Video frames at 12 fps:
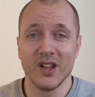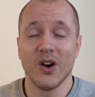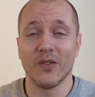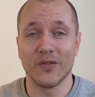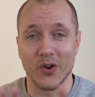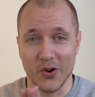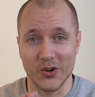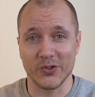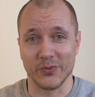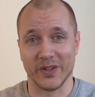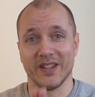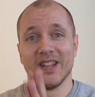of course
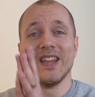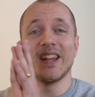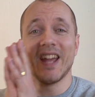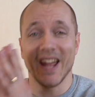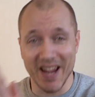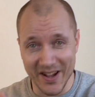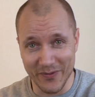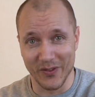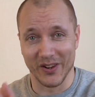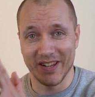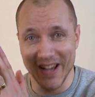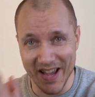with careful
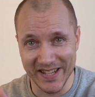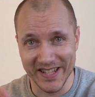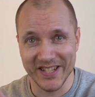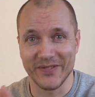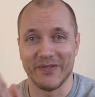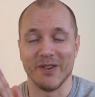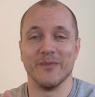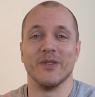guidance from a